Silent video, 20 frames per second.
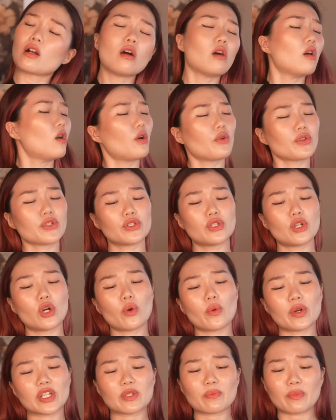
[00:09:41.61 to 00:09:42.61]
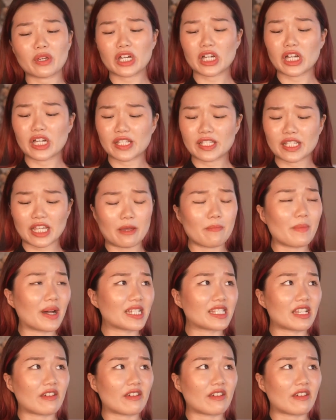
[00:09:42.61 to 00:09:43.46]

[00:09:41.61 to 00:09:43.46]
oh, you know, it's because they must